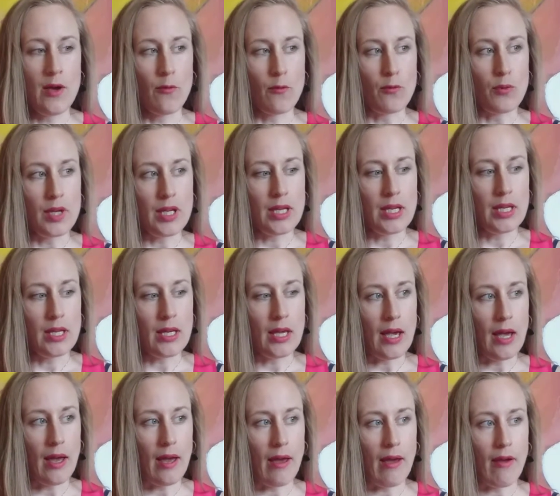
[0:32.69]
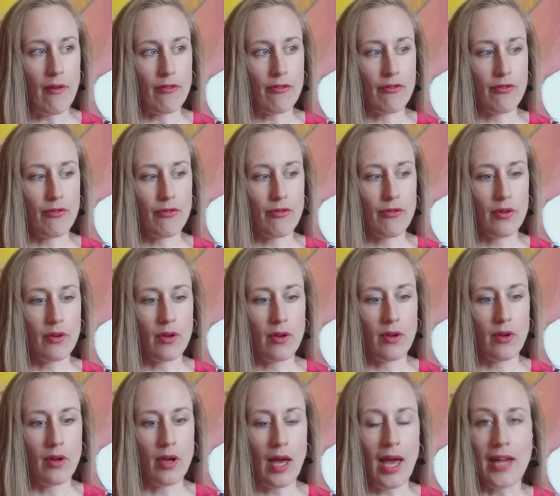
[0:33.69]
we have
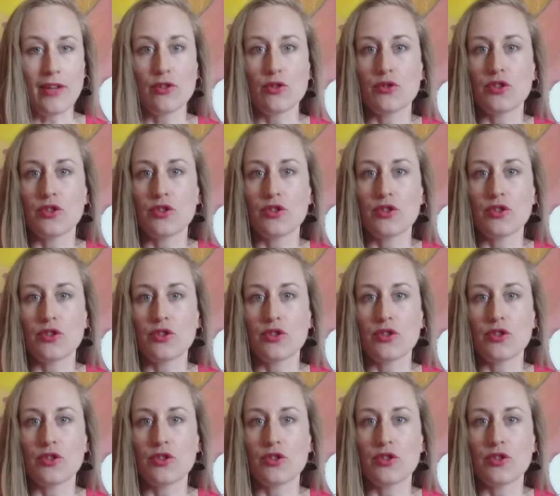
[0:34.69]
had to